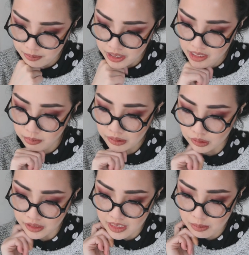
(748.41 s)
B, but
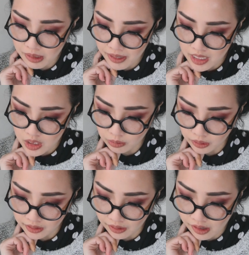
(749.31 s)
will need to be patient
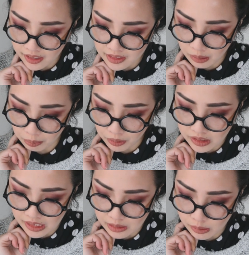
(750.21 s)
with their hot
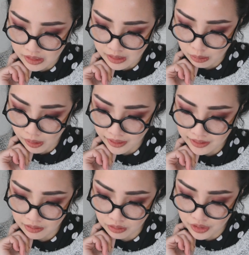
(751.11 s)
tempers as well as
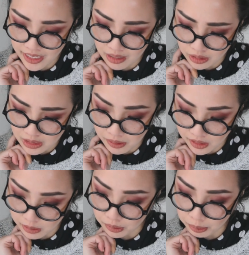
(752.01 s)
erratic and
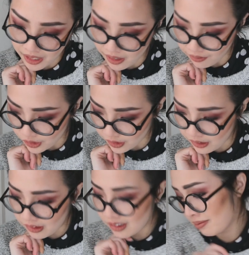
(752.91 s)
irresponsible behavior.
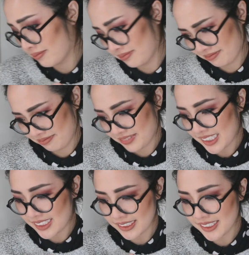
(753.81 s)

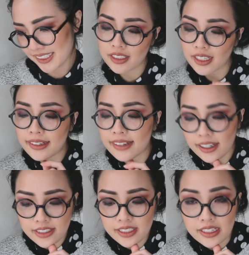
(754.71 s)
Dang. And
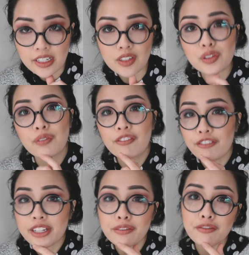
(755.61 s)
lastly, here's some
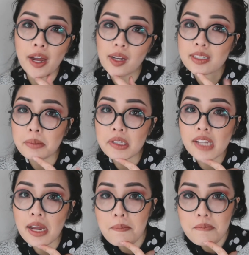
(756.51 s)
fun facts about
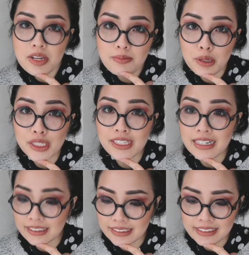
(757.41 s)
type B
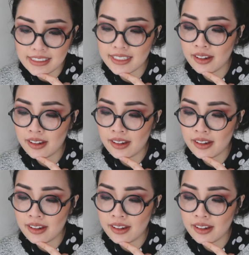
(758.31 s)
personalities.